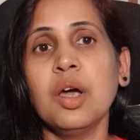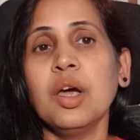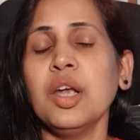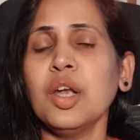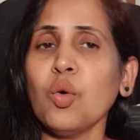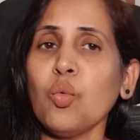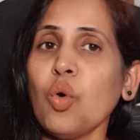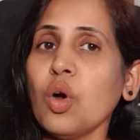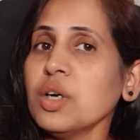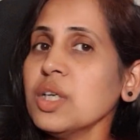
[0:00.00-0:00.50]
Now
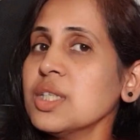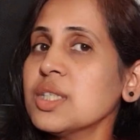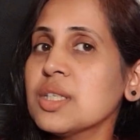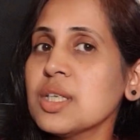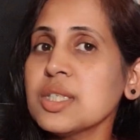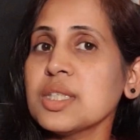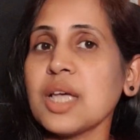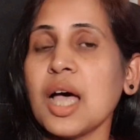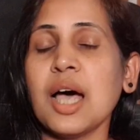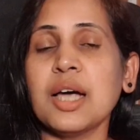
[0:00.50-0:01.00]
what is
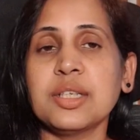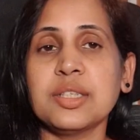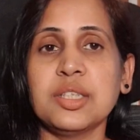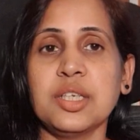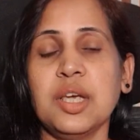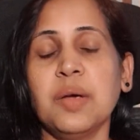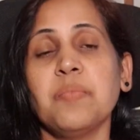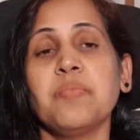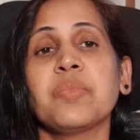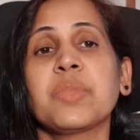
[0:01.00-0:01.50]
this
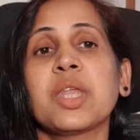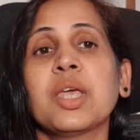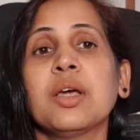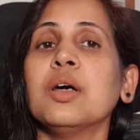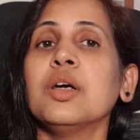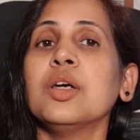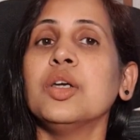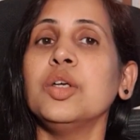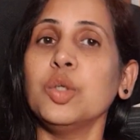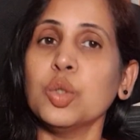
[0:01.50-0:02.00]
RCM?
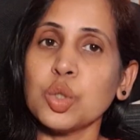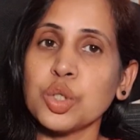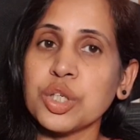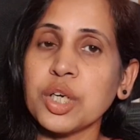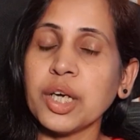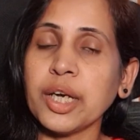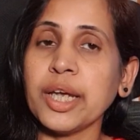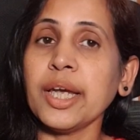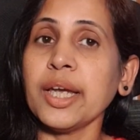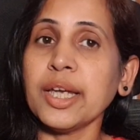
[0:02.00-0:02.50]

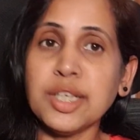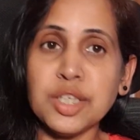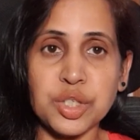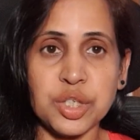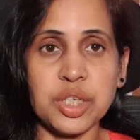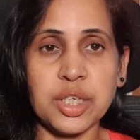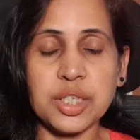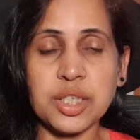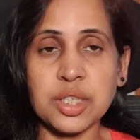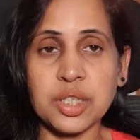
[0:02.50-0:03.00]
Usually in
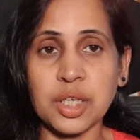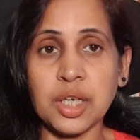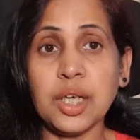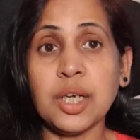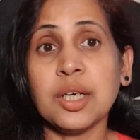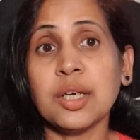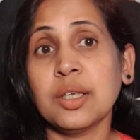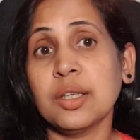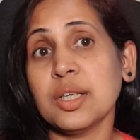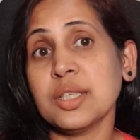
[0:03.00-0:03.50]
GST,
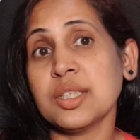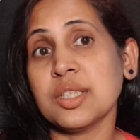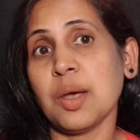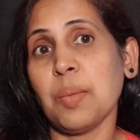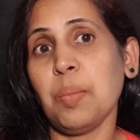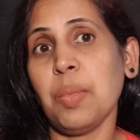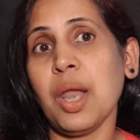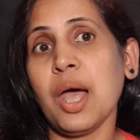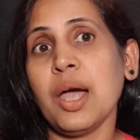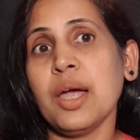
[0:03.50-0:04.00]
the
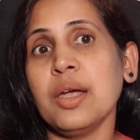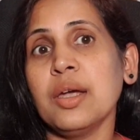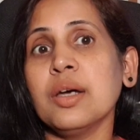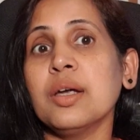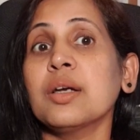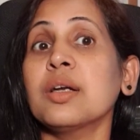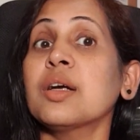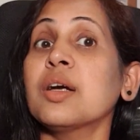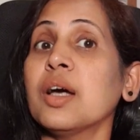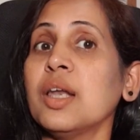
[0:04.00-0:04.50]
supplier
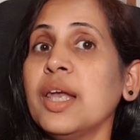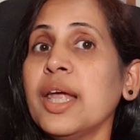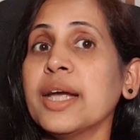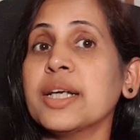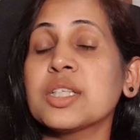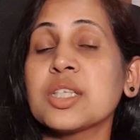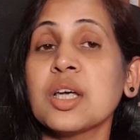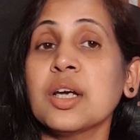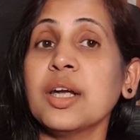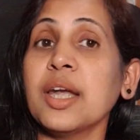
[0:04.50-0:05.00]

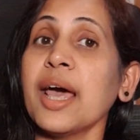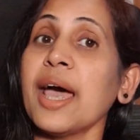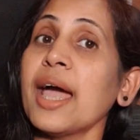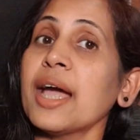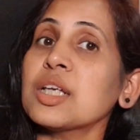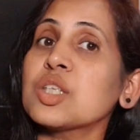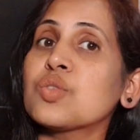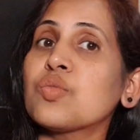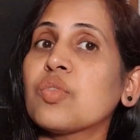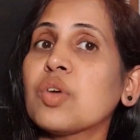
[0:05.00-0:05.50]
collects
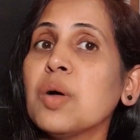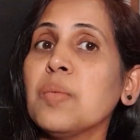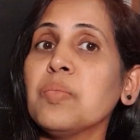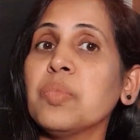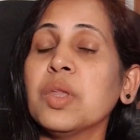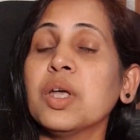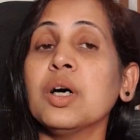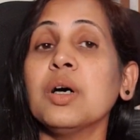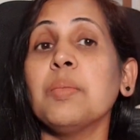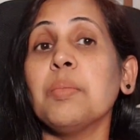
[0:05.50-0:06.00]
tax from
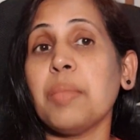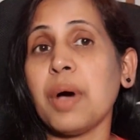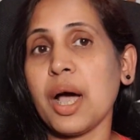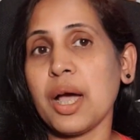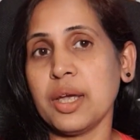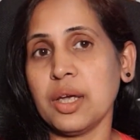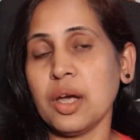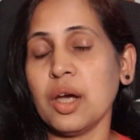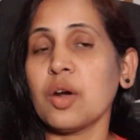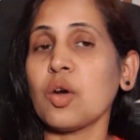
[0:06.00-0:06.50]
the
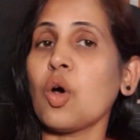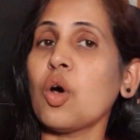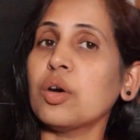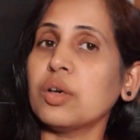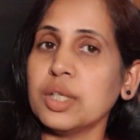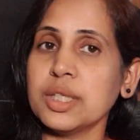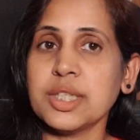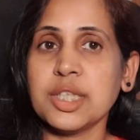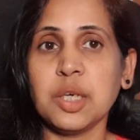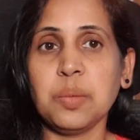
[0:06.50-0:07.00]
buyer or
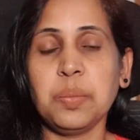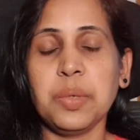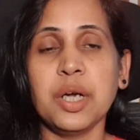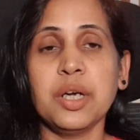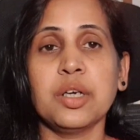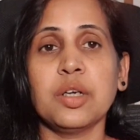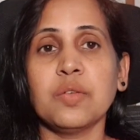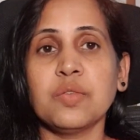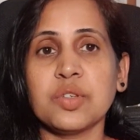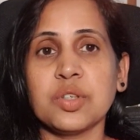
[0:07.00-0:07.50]

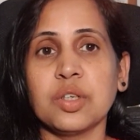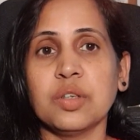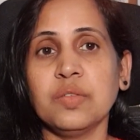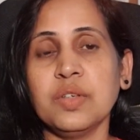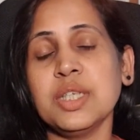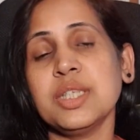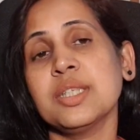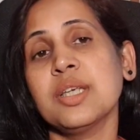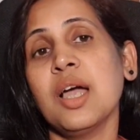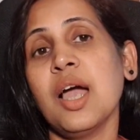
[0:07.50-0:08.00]
recipient of
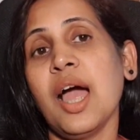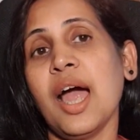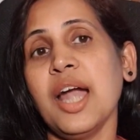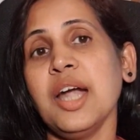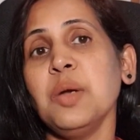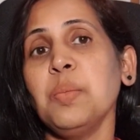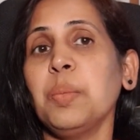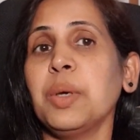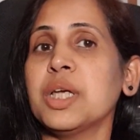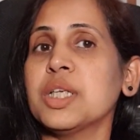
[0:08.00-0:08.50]
service
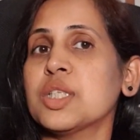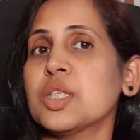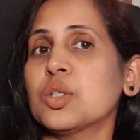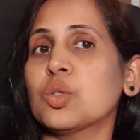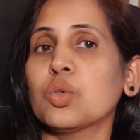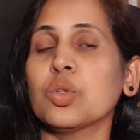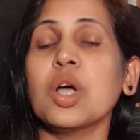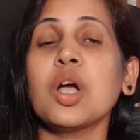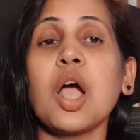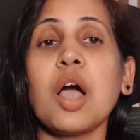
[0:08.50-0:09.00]
and pays it to
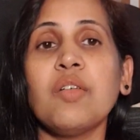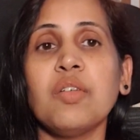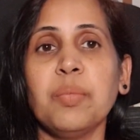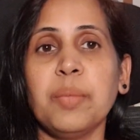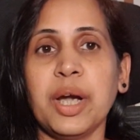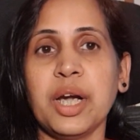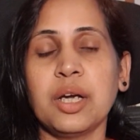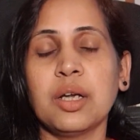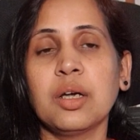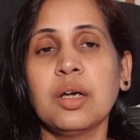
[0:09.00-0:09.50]
the
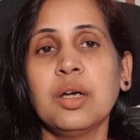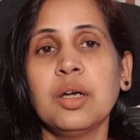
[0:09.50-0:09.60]
government.